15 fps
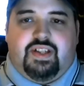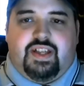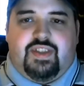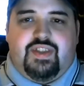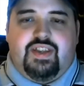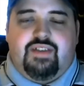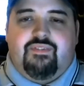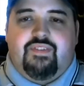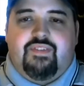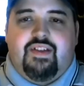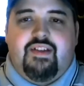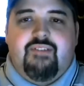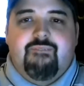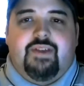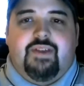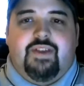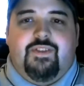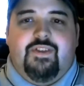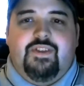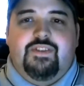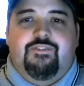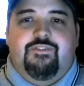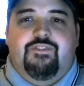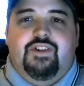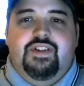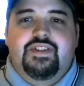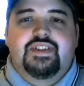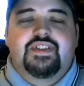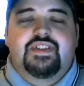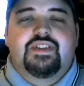I think the
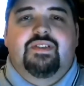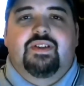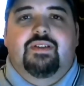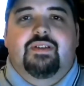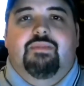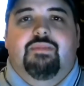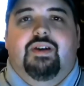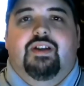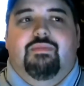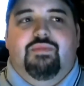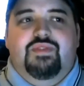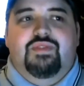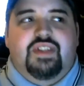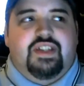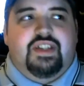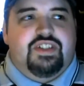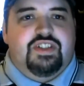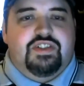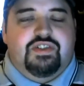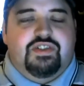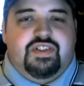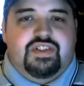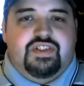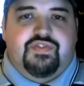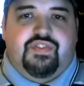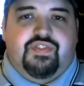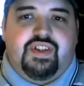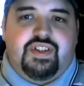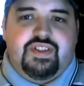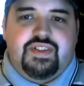Fuzz has still got a bottle of Moose Light Ginger in his
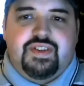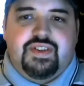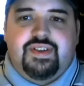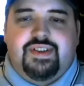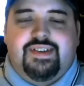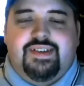fridge.